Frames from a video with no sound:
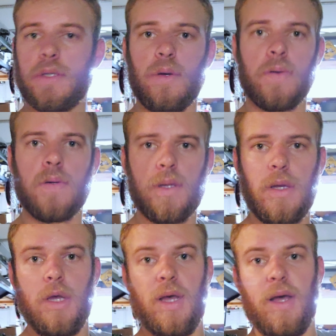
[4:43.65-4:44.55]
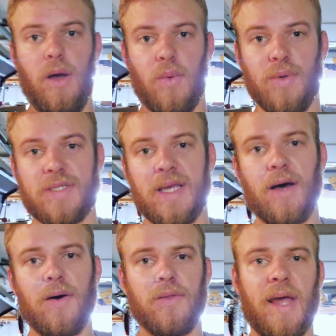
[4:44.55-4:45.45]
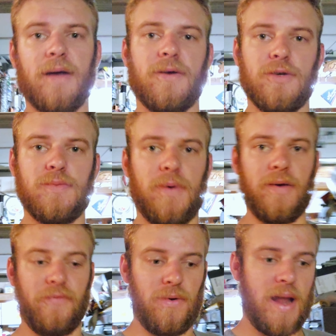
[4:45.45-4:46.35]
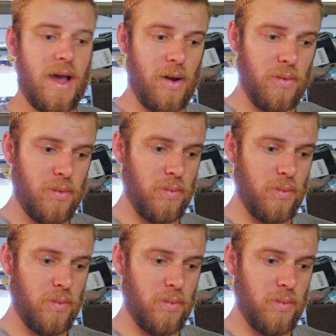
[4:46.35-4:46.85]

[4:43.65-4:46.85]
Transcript: So we'll see how all that goes, but for now,